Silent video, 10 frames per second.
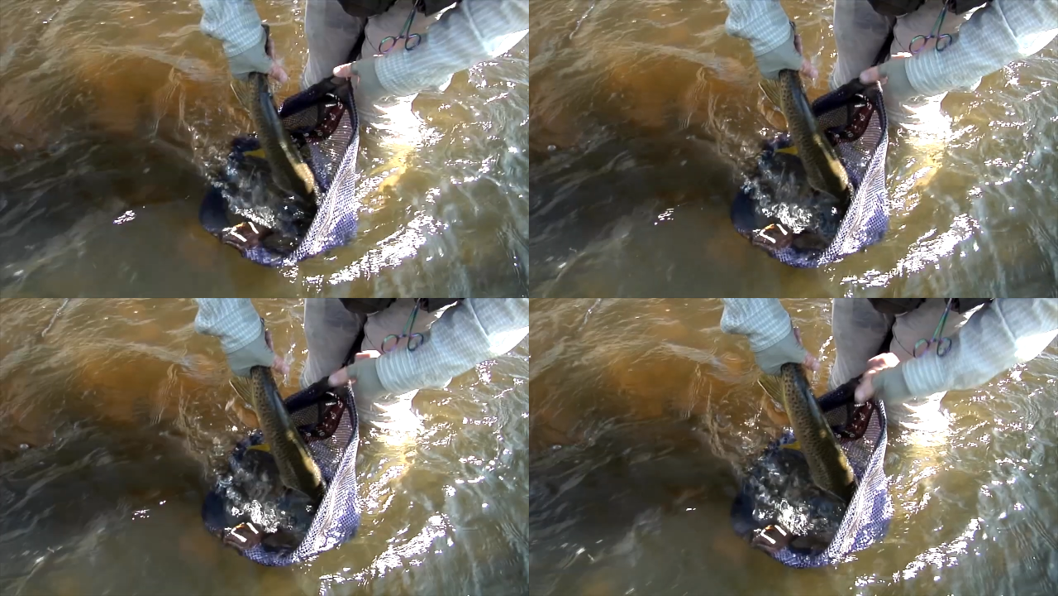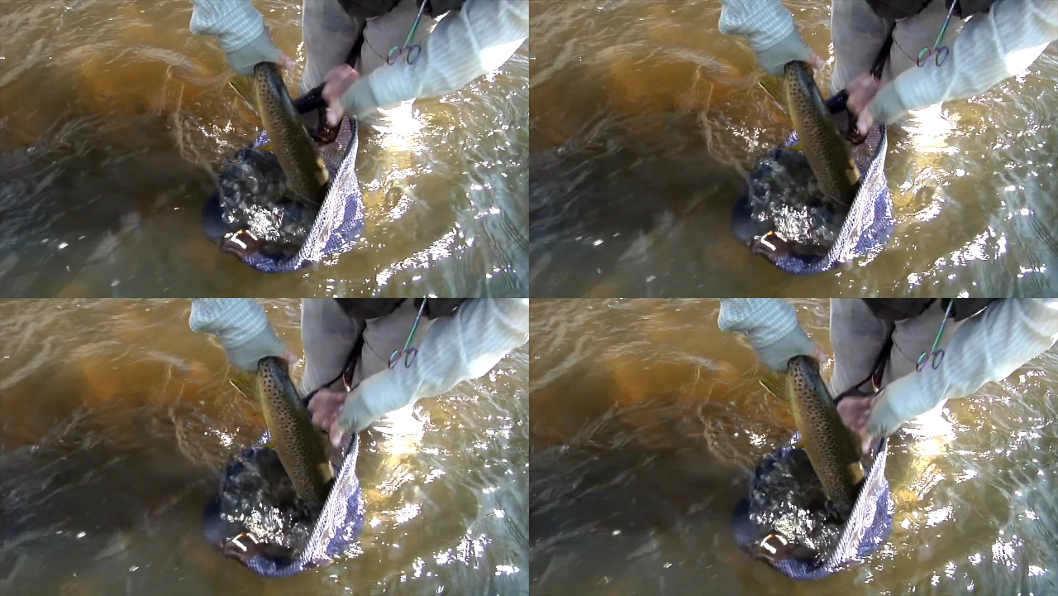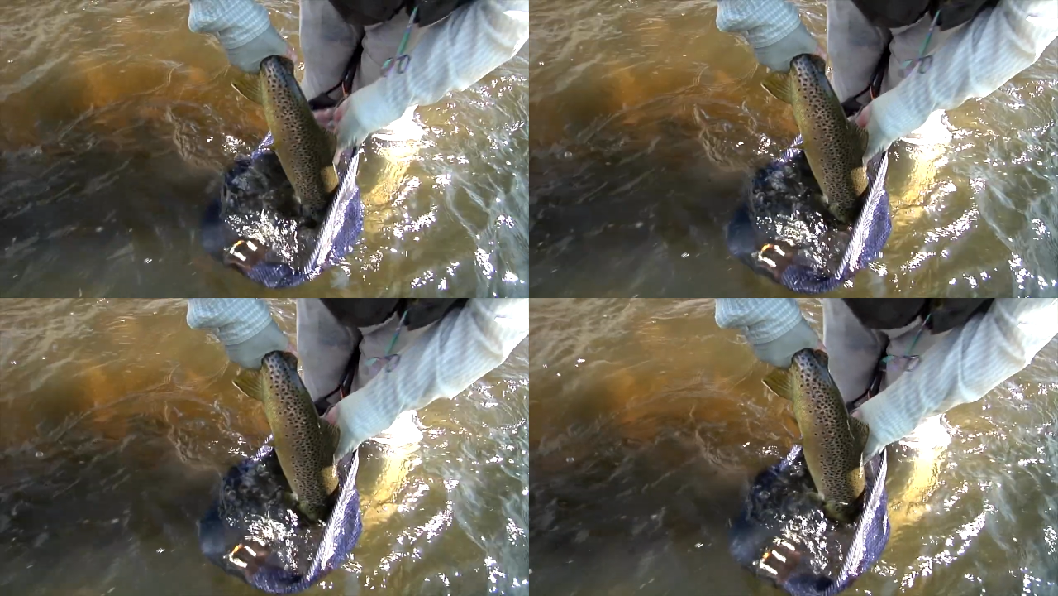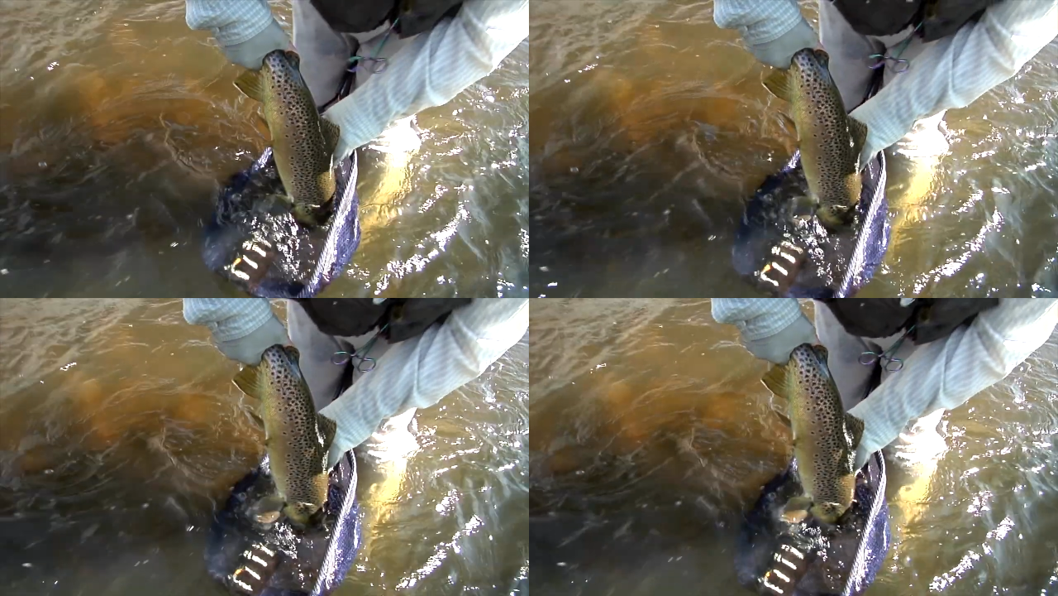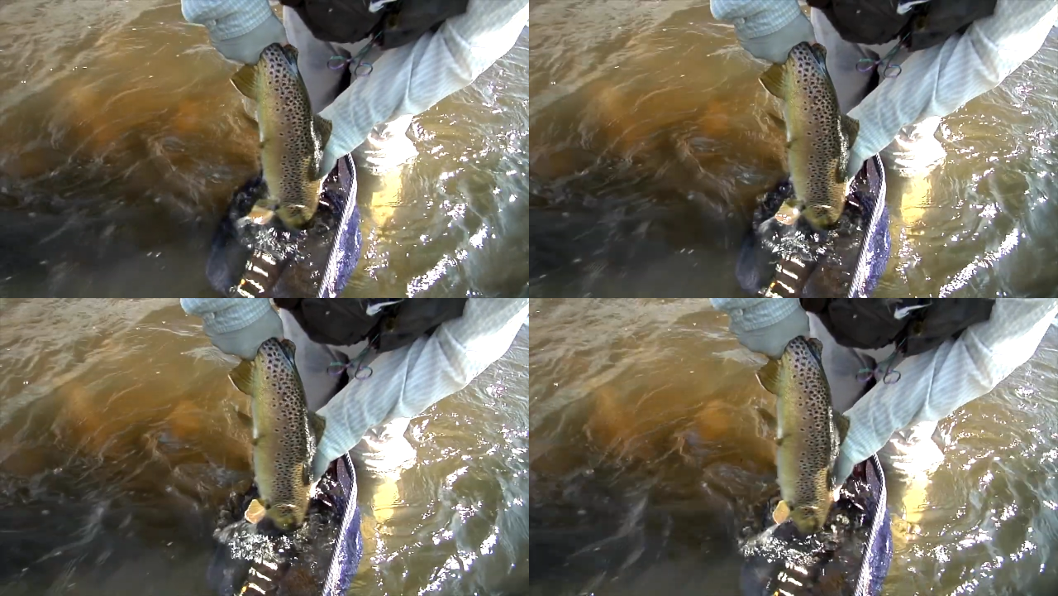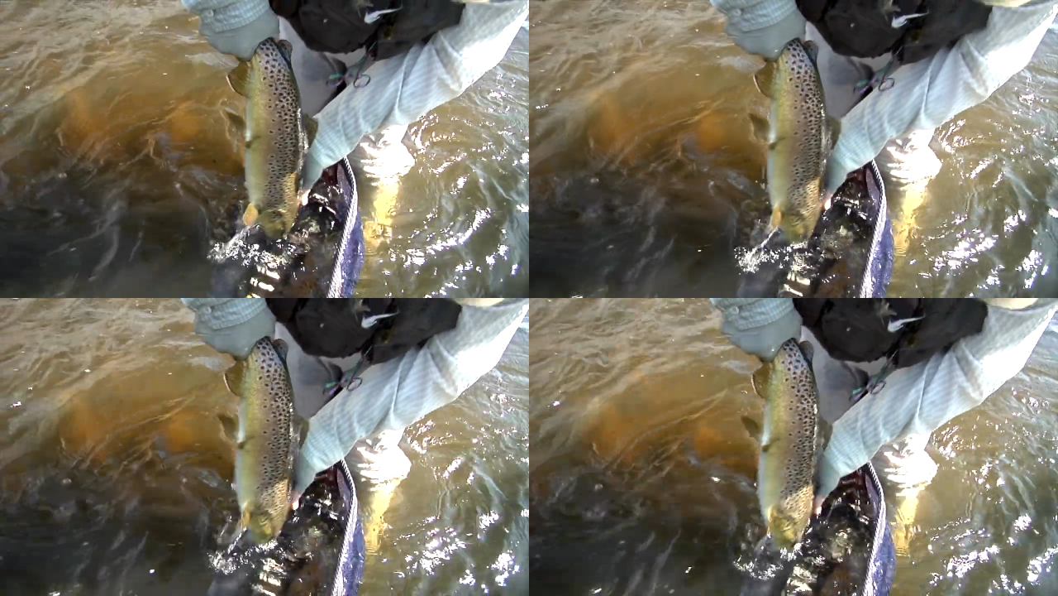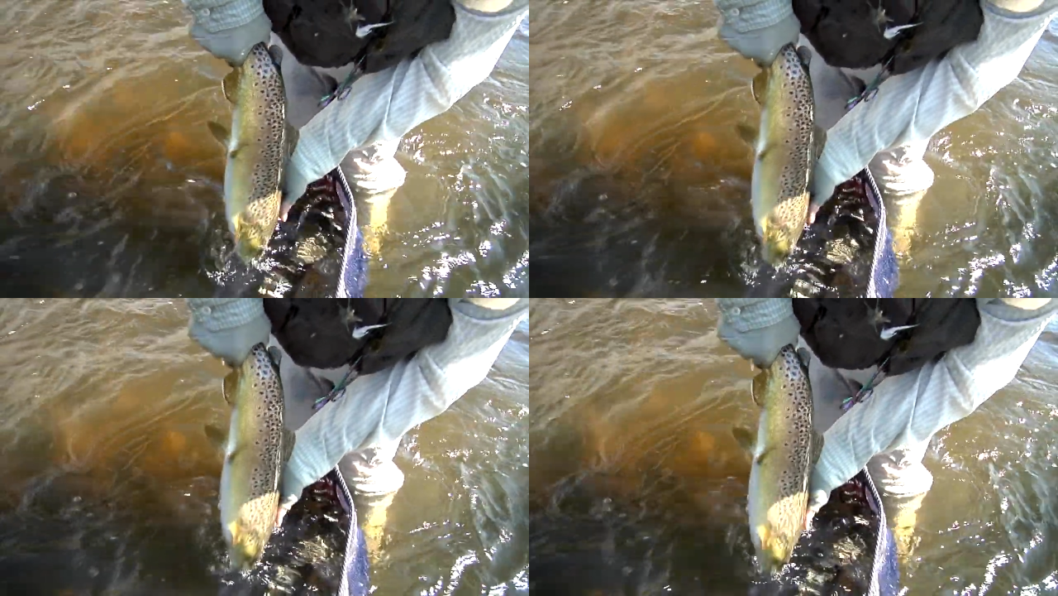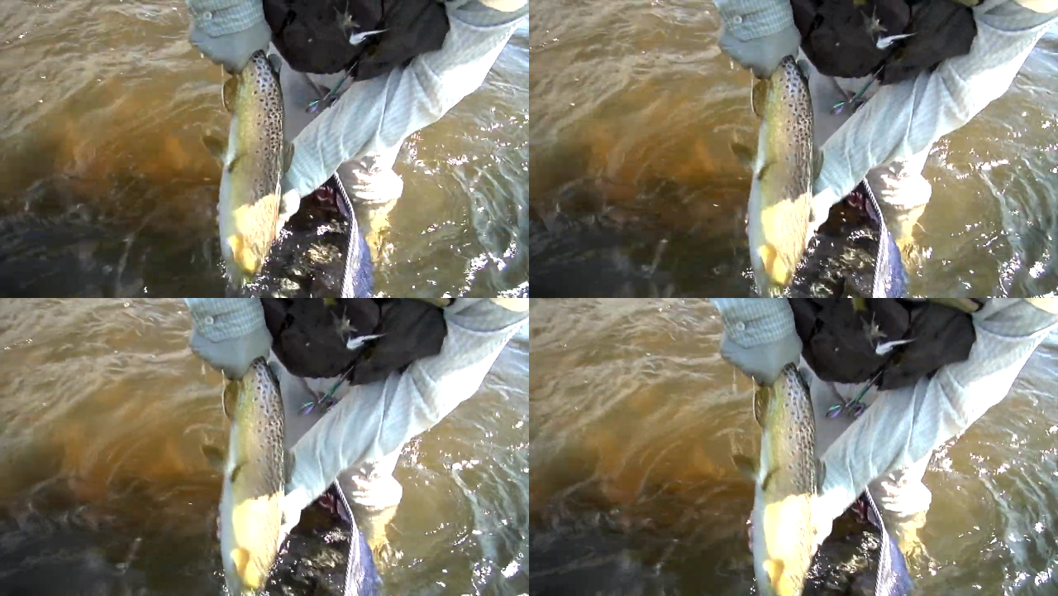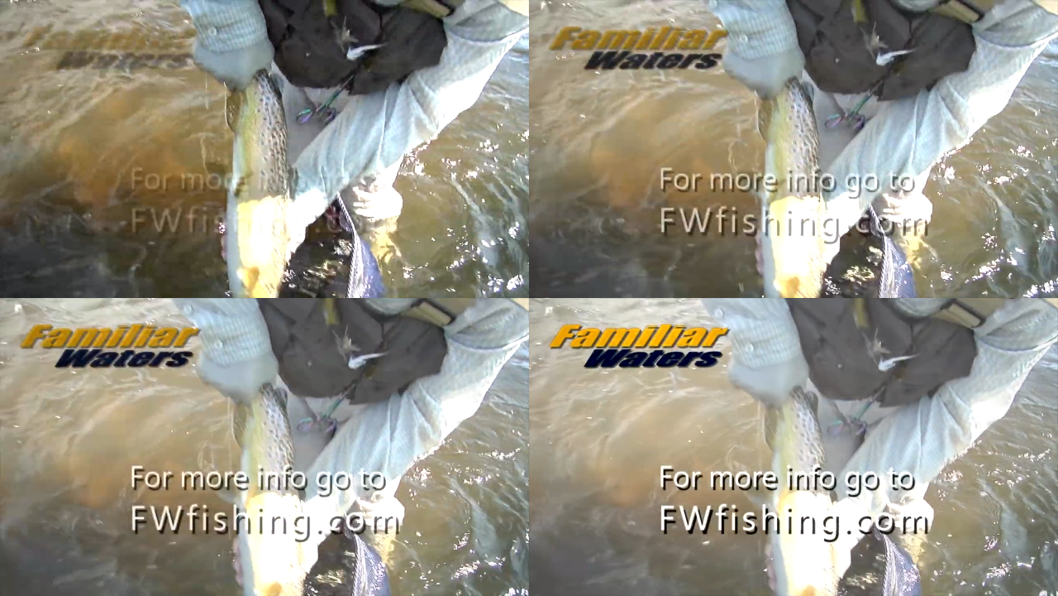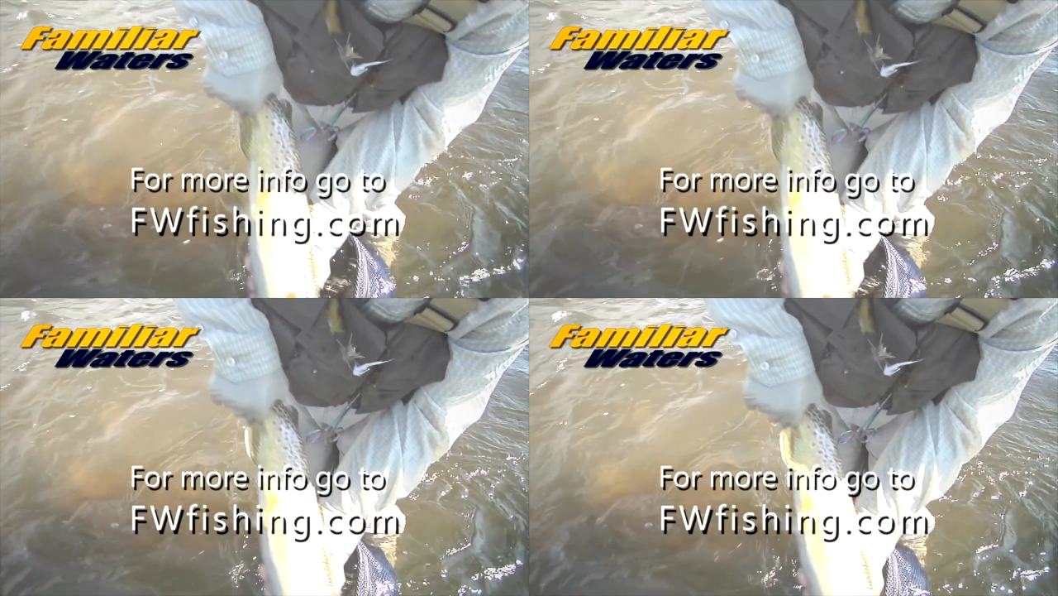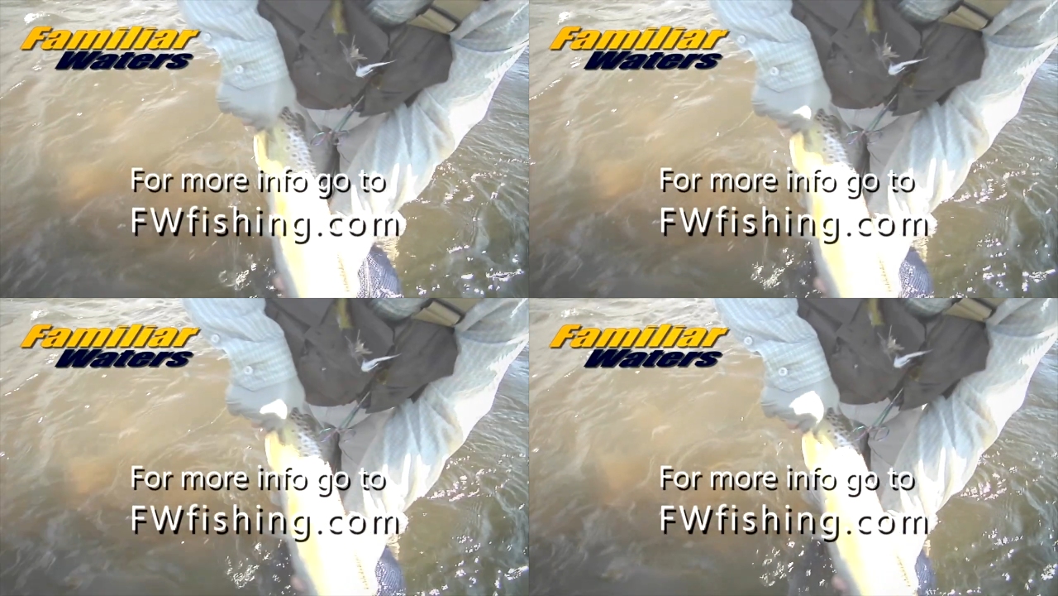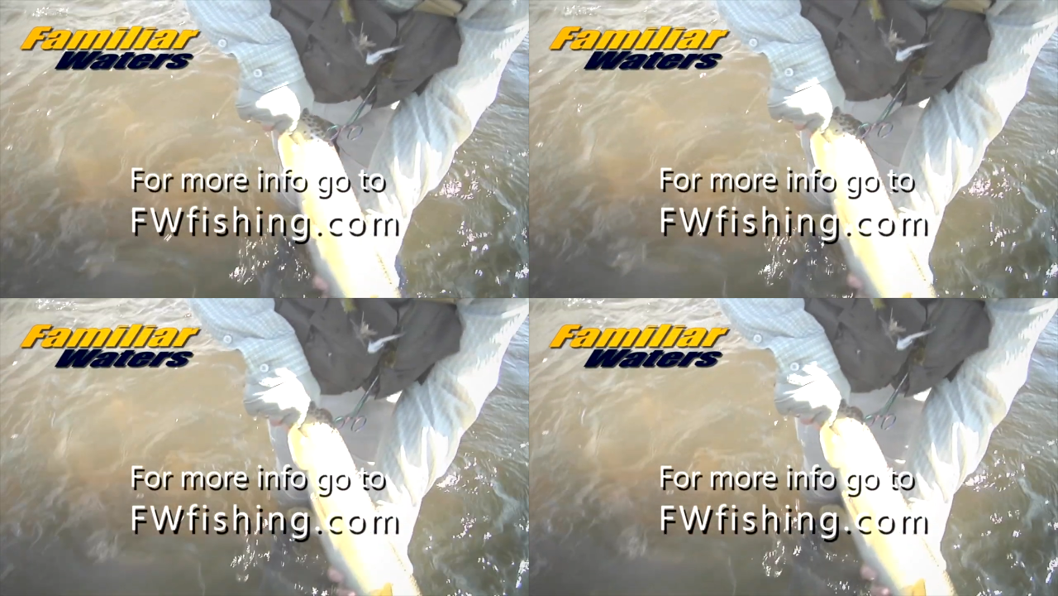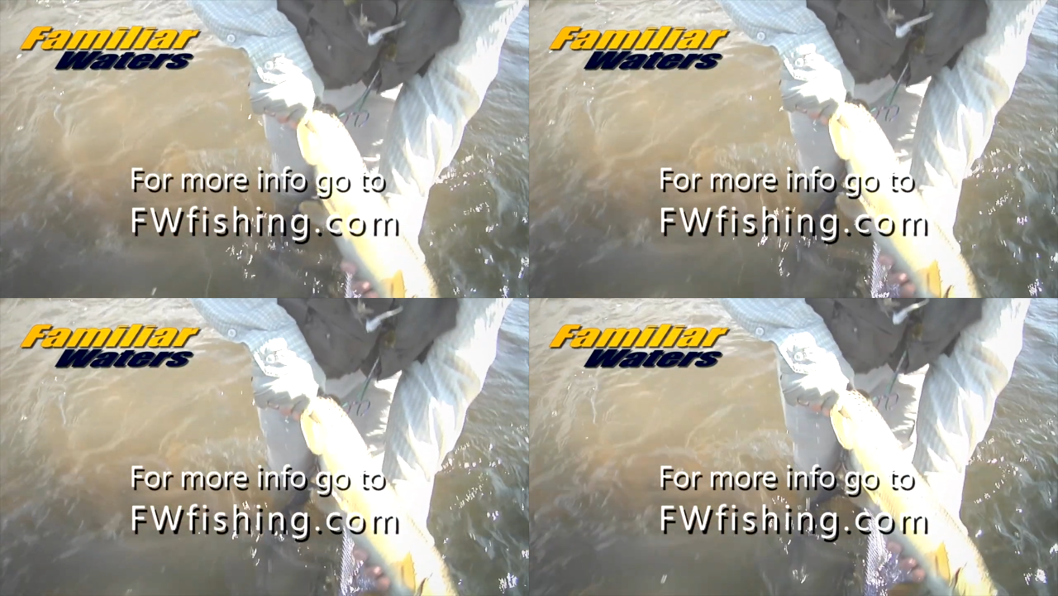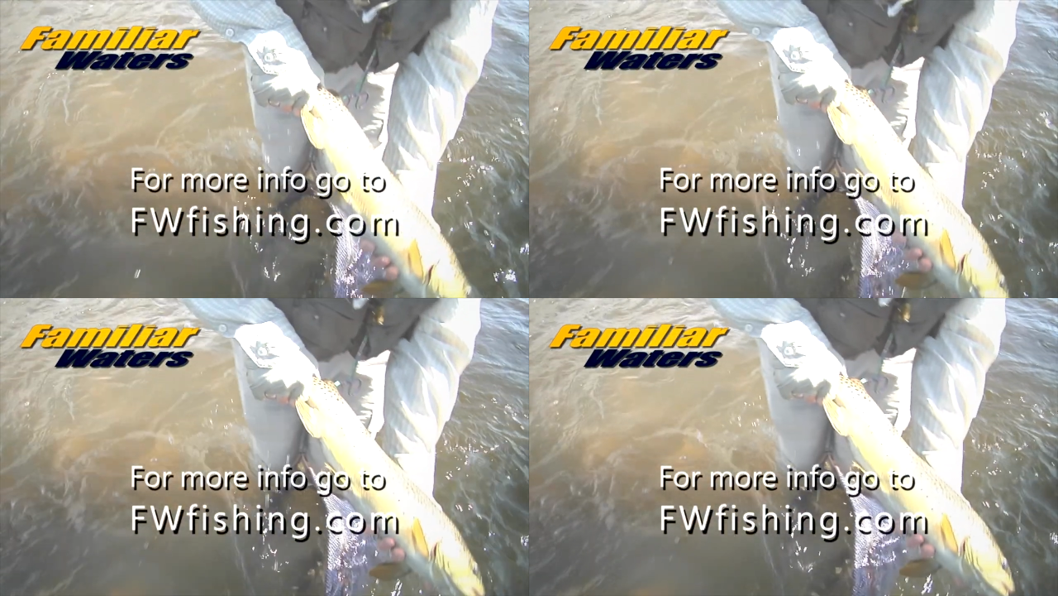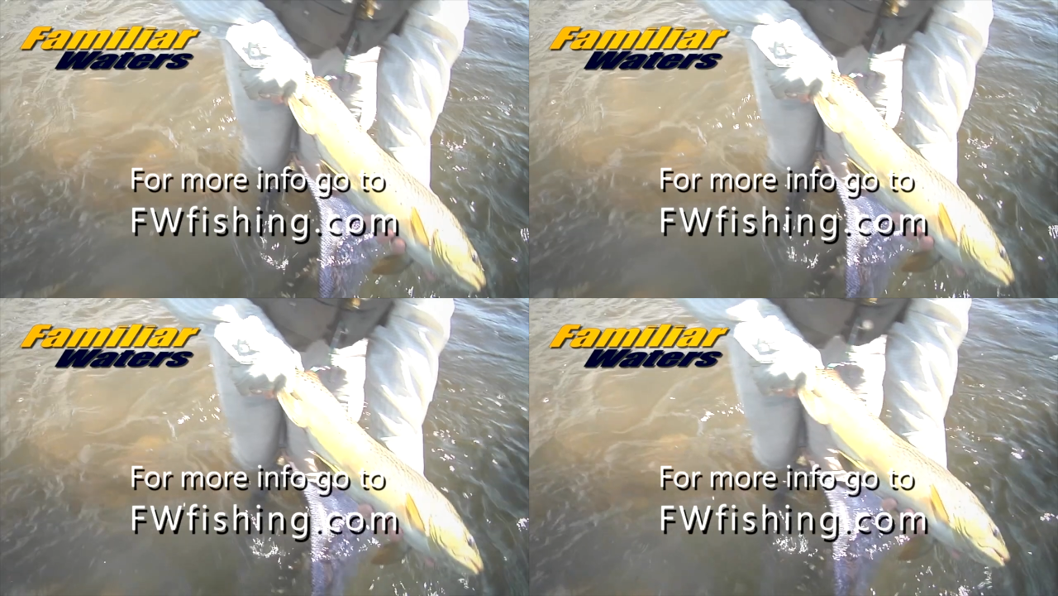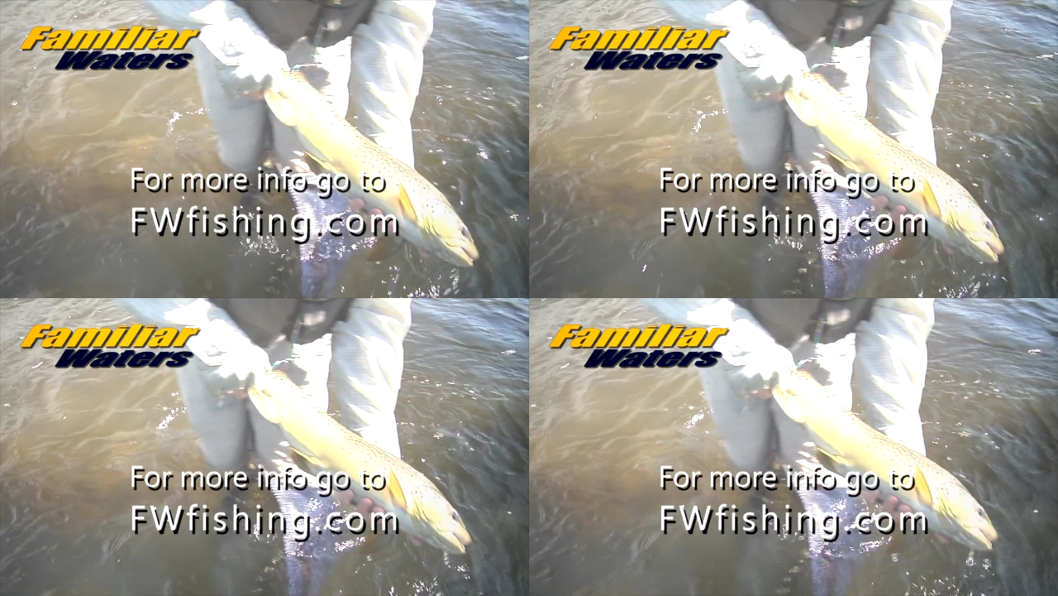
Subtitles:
[unreadable: no face in view]